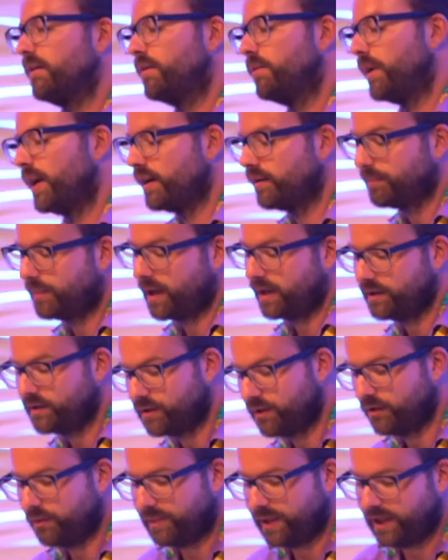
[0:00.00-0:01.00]
acquired by
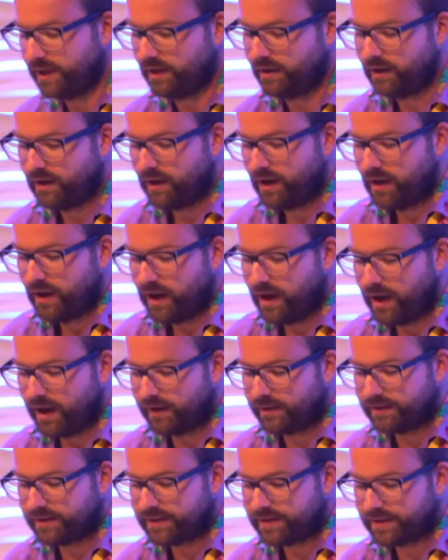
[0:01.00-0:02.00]
Adobe,
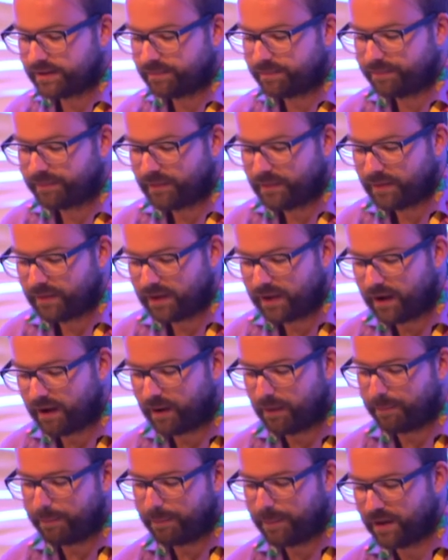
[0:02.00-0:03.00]
and
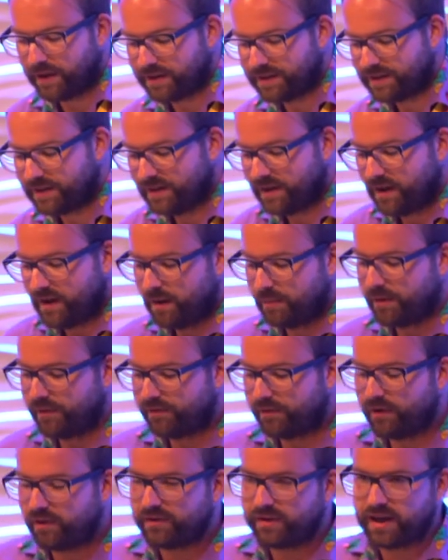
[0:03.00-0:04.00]
yeah, but
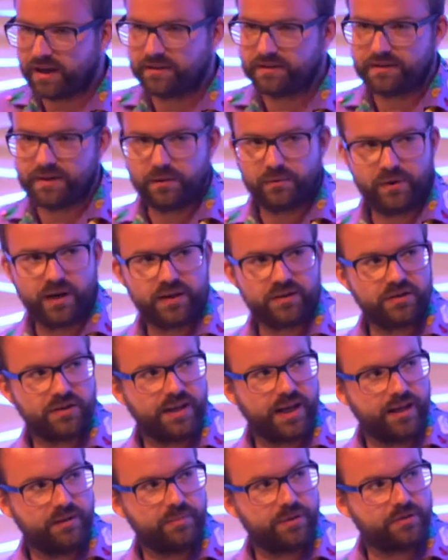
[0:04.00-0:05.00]
before that, they were
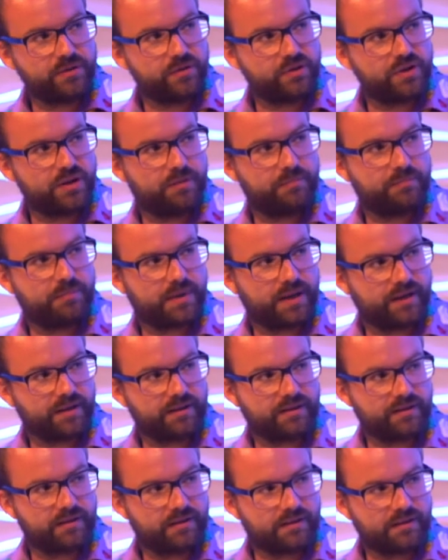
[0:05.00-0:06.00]
actually able to ship
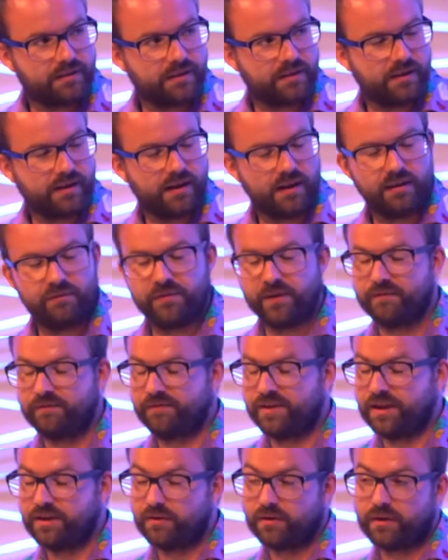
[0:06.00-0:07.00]
like a
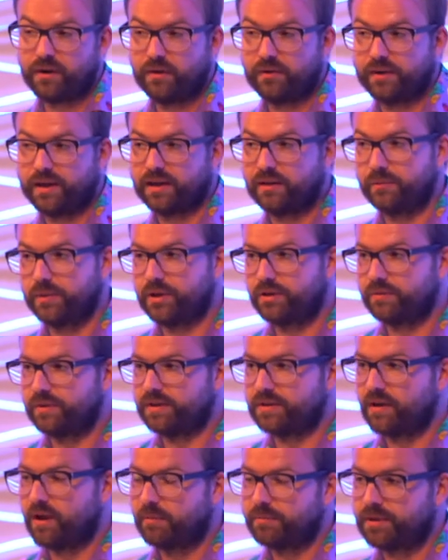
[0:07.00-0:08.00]
video codec which
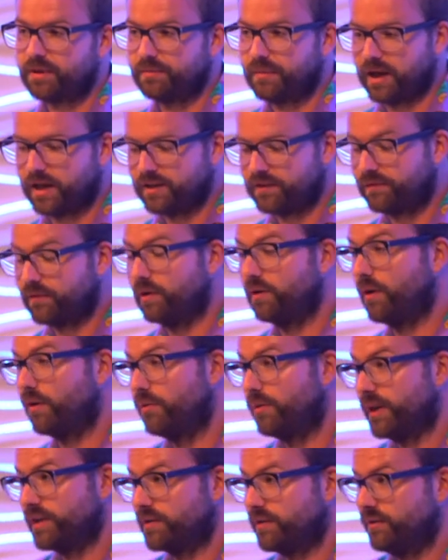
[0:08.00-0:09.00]
was optimized for low
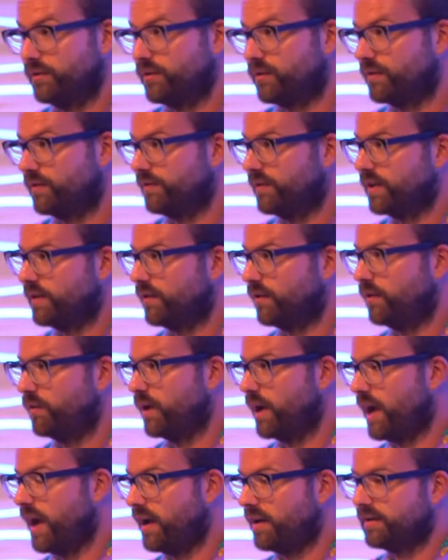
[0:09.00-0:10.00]
resolution
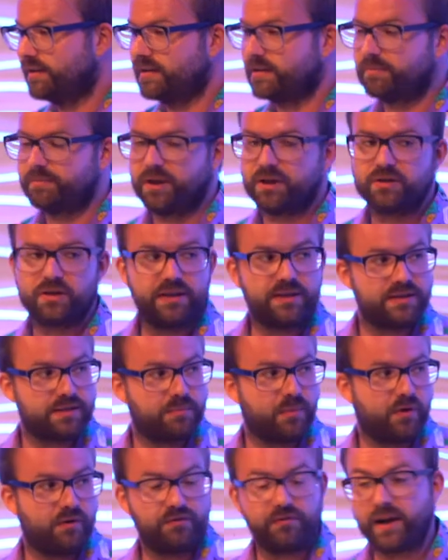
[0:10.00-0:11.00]
video and especially
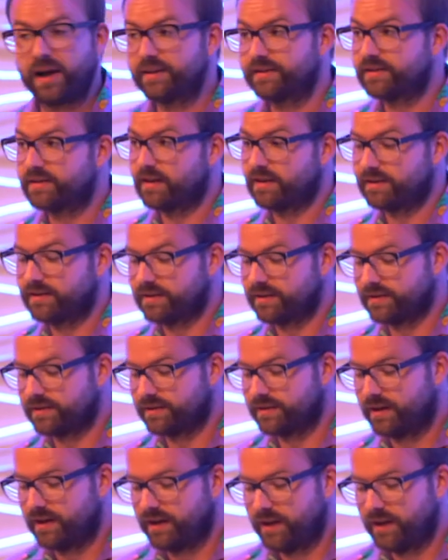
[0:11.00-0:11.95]
small file sizes.